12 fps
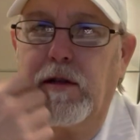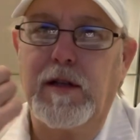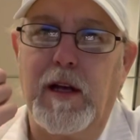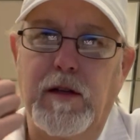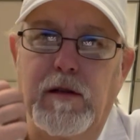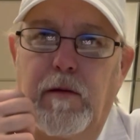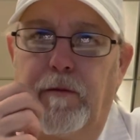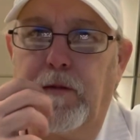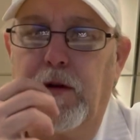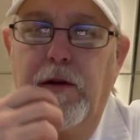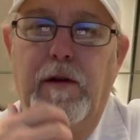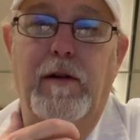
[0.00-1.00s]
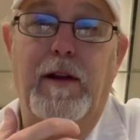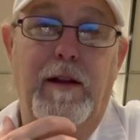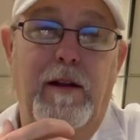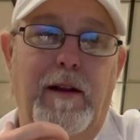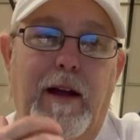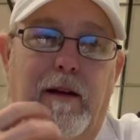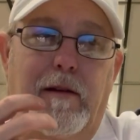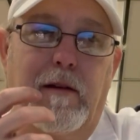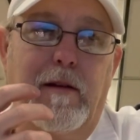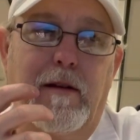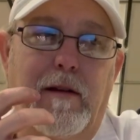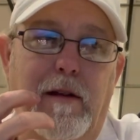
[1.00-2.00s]
says, they're like
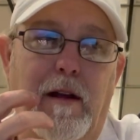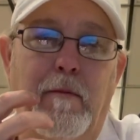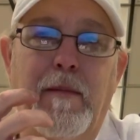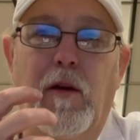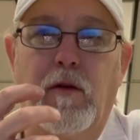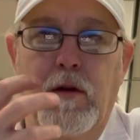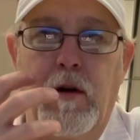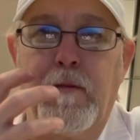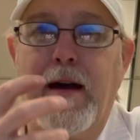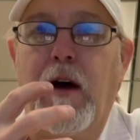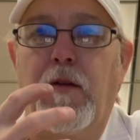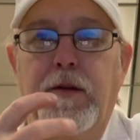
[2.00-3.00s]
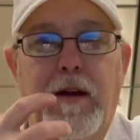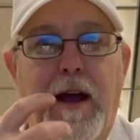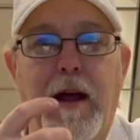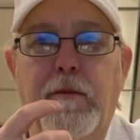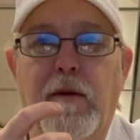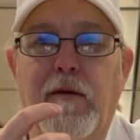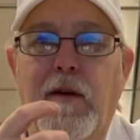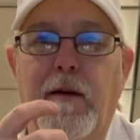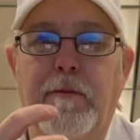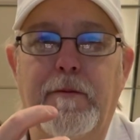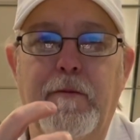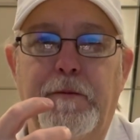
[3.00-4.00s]
melt in your mouth type of a
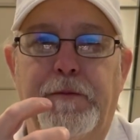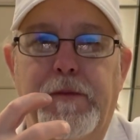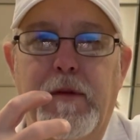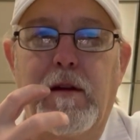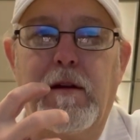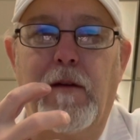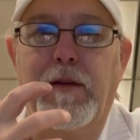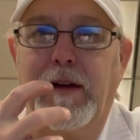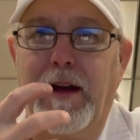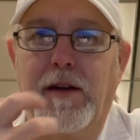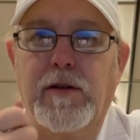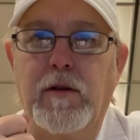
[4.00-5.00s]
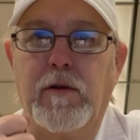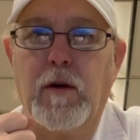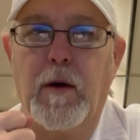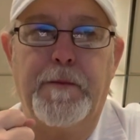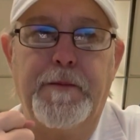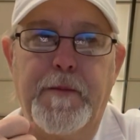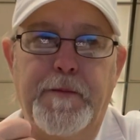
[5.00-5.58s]
of a texture to them.